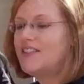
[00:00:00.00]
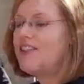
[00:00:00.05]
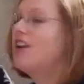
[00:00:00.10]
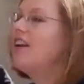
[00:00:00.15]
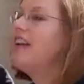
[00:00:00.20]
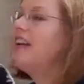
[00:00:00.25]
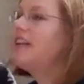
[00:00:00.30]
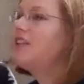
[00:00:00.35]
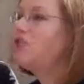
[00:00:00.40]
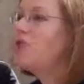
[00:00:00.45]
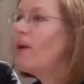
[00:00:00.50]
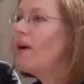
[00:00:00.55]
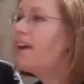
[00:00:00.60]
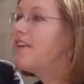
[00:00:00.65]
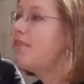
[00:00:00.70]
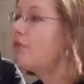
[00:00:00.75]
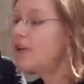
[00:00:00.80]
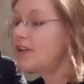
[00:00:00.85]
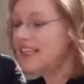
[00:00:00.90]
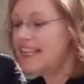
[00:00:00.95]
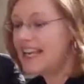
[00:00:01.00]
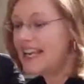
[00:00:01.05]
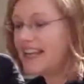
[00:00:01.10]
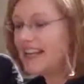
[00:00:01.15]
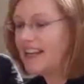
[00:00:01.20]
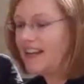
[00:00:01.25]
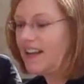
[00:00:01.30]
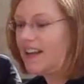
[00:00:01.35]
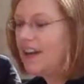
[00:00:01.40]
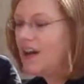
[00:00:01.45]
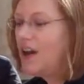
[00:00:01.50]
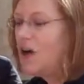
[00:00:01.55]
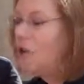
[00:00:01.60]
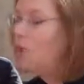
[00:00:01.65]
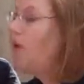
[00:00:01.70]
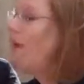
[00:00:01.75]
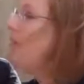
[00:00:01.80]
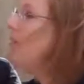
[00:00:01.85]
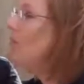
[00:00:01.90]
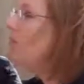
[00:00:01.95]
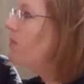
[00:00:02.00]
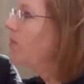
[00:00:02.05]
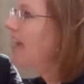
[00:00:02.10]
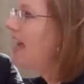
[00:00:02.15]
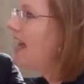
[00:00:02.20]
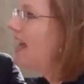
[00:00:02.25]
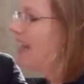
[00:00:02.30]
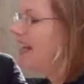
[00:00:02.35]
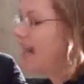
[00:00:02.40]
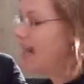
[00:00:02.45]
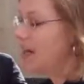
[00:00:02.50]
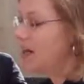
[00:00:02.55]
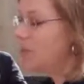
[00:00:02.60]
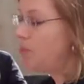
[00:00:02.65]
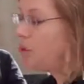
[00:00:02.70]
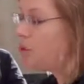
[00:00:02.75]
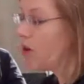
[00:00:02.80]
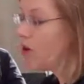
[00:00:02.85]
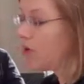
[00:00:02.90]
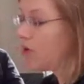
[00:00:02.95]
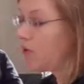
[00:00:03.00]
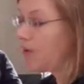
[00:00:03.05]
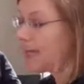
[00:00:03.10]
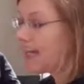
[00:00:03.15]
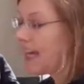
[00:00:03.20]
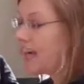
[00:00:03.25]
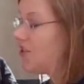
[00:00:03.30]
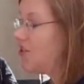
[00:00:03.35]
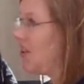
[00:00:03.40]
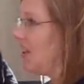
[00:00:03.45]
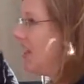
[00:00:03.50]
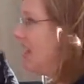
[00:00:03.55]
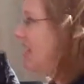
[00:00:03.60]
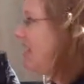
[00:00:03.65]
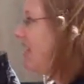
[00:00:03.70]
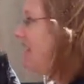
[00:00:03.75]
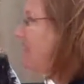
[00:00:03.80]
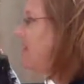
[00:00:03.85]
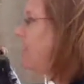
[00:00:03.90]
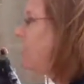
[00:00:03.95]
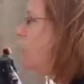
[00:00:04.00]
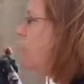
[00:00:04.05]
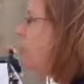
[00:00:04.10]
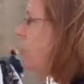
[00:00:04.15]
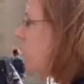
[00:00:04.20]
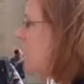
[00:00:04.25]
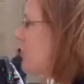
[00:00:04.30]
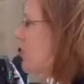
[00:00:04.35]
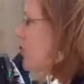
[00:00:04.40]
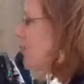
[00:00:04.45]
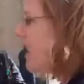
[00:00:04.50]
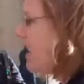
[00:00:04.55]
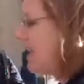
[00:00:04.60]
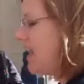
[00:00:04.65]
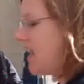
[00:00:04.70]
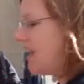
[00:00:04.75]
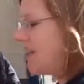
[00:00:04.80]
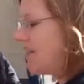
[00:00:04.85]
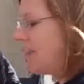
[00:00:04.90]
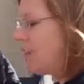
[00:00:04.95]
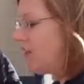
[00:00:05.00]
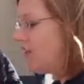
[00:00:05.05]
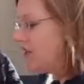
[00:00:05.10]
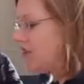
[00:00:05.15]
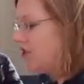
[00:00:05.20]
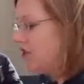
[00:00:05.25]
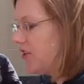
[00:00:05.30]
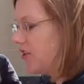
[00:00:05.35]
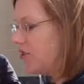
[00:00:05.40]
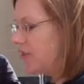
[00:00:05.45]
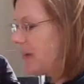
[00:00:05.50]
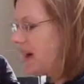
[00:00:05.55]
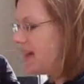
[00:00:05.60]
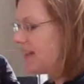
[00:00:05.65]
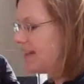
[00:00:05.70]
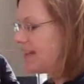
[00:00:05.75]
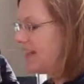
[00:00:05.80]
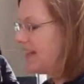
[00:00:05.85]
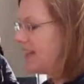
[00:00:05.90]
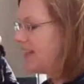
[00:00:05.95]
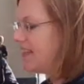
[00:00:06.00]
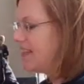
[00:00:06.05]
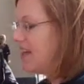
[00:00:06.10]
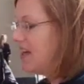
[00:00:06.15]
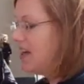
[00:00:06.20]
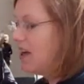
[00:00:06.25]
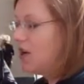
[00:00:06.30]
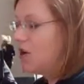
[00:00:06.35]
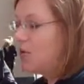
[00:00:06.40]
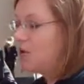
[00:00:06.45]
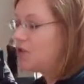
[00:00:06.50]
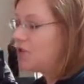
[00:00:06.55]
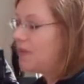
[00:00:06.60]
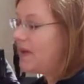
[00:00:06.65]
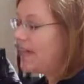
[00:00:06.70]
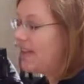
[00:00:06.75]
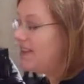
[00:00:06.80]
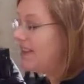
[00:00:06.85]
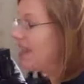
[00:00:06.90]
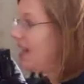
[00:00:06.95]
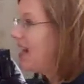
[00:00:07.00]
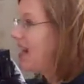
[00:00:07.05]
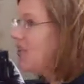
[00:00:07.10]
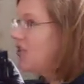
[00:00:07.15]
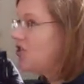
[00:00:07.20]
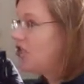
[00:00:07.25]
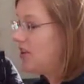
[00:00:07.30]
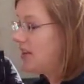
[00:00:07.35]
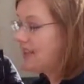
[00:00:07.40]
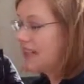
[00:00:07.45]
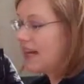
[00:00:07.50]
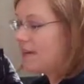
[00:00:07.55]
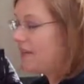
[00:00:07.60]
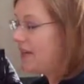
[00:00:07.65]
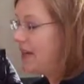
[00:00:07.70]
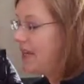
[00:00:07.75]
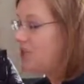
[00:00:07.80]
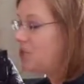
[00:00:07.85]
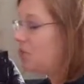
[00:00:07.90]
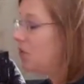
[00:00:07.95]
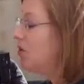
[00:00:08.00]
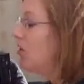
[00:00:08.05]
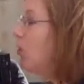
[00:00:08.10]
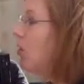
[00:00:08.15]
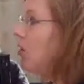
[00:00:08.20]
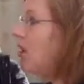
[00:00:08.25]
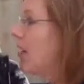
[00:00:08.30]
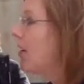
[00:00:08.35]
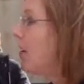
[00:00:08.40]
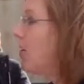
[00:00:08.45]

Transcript: Starting in 2014, women will gain an important protection against the gender rating of health insurance policies, which means that insurance companies will no